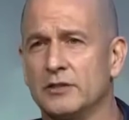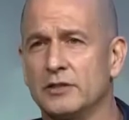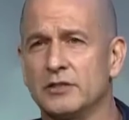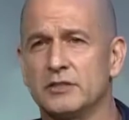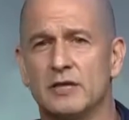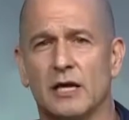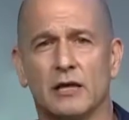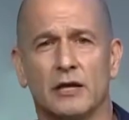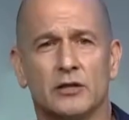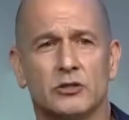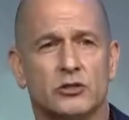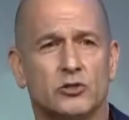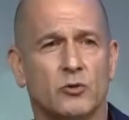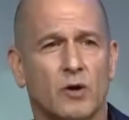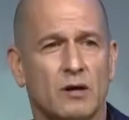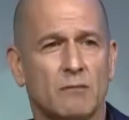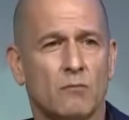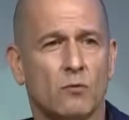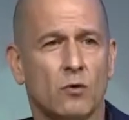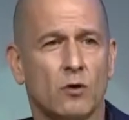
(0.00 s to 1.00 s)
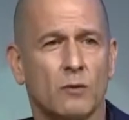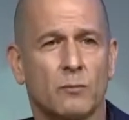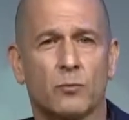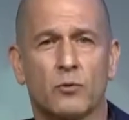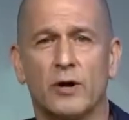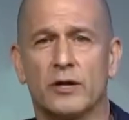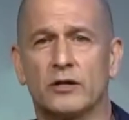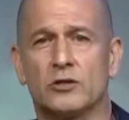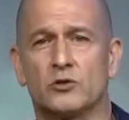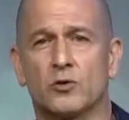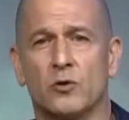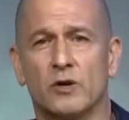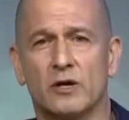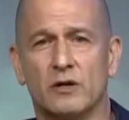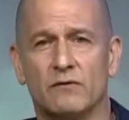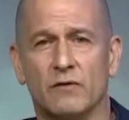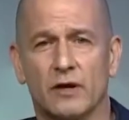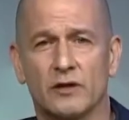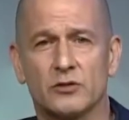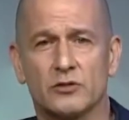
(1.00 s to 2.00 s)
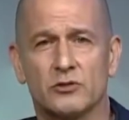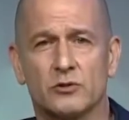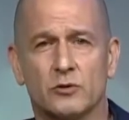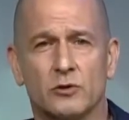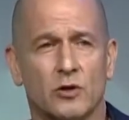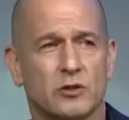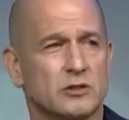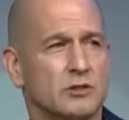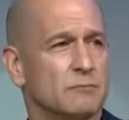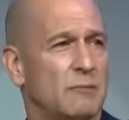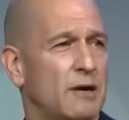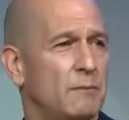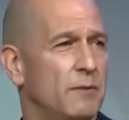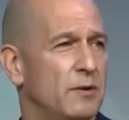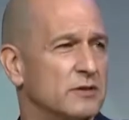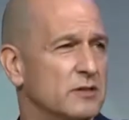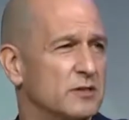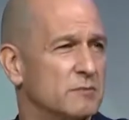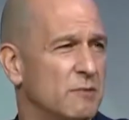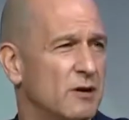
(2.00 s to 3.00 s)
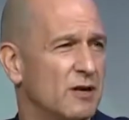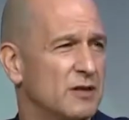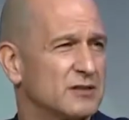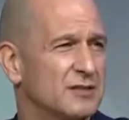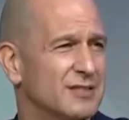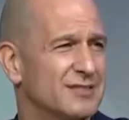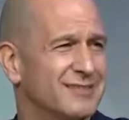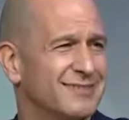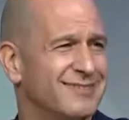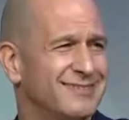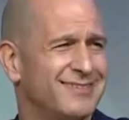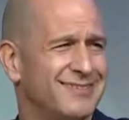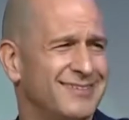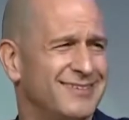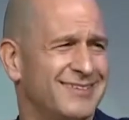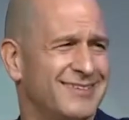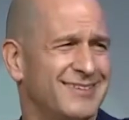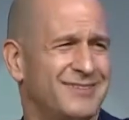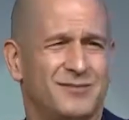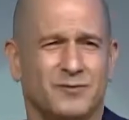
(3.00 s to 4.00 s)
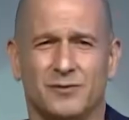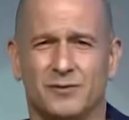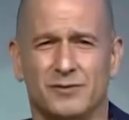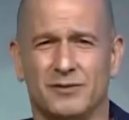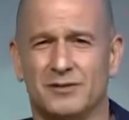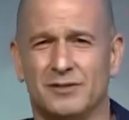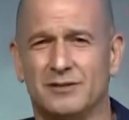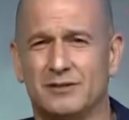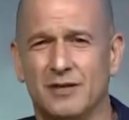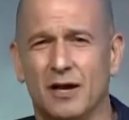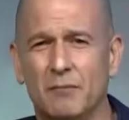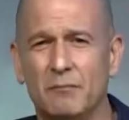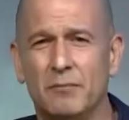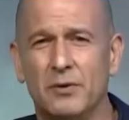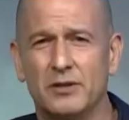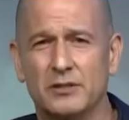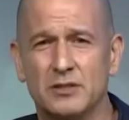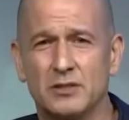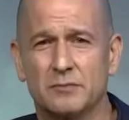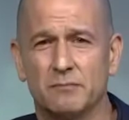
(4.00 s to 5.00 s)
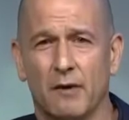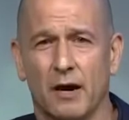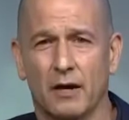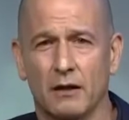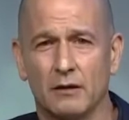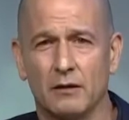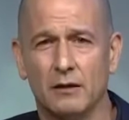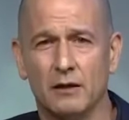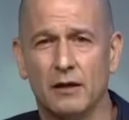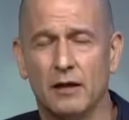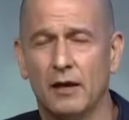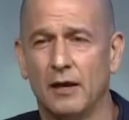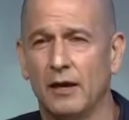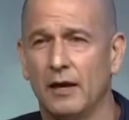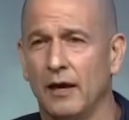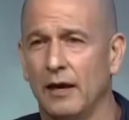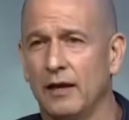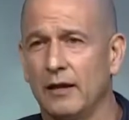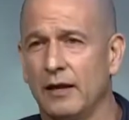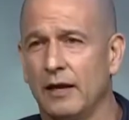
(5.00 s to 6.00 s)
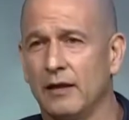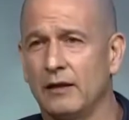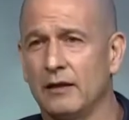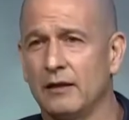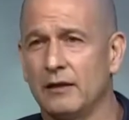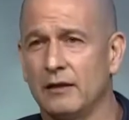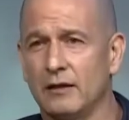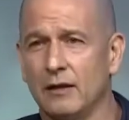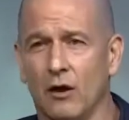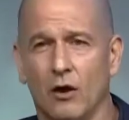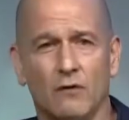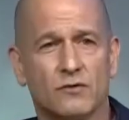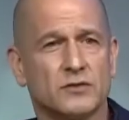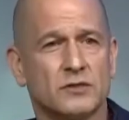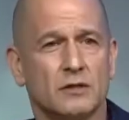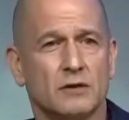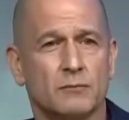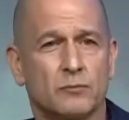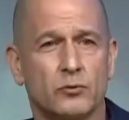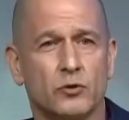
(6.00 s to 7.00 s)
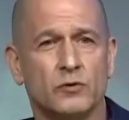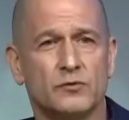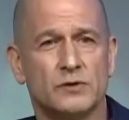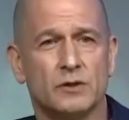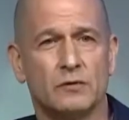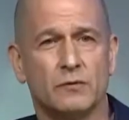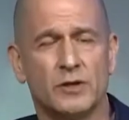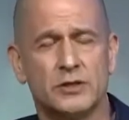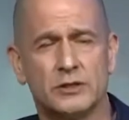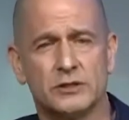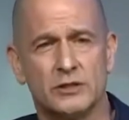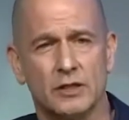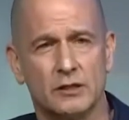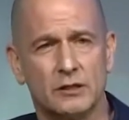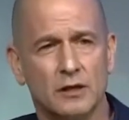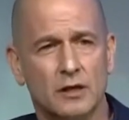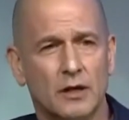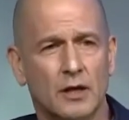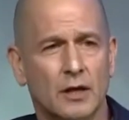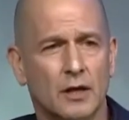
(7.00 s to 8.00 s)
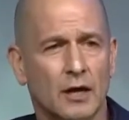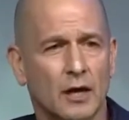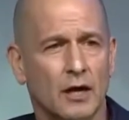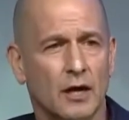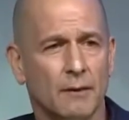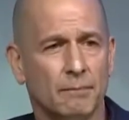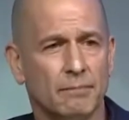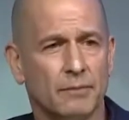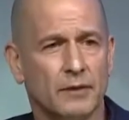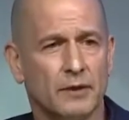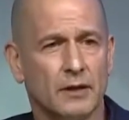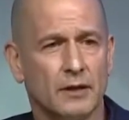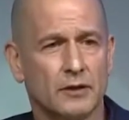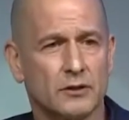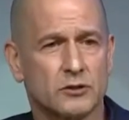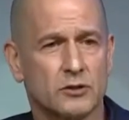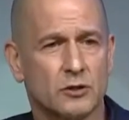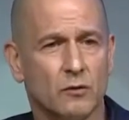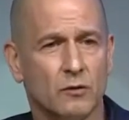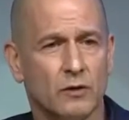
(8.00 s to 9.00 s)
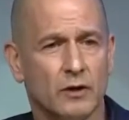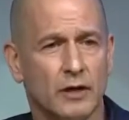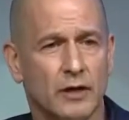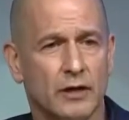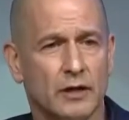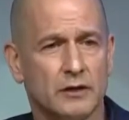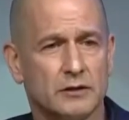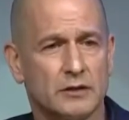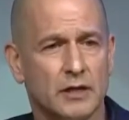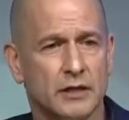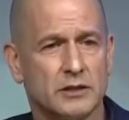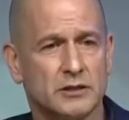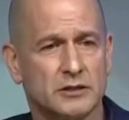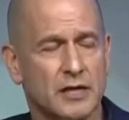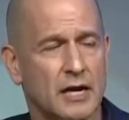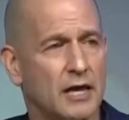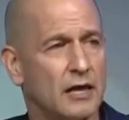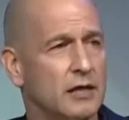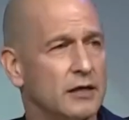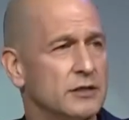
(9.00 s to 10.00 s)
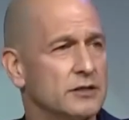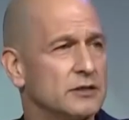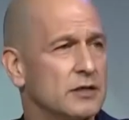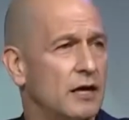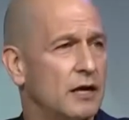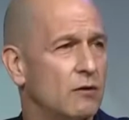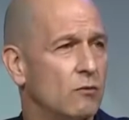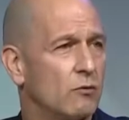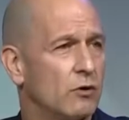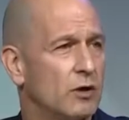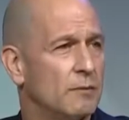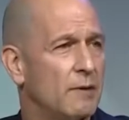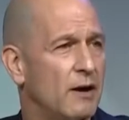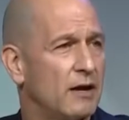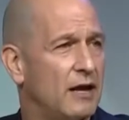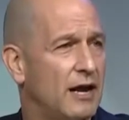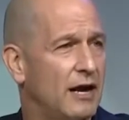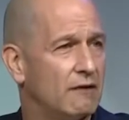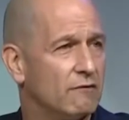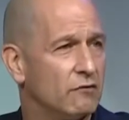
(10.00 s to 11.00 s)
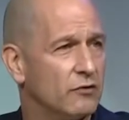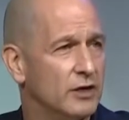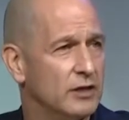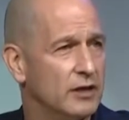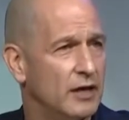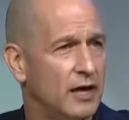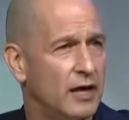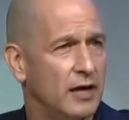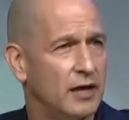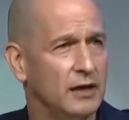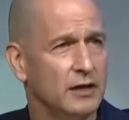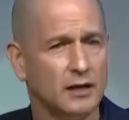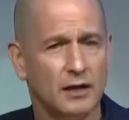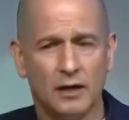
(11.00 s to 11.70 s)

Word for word: sell it to a more predatory investor who looks at my business model and says, dumb business model, and all of a sudden improves and enriches it. So it is a challenge I worry about every day.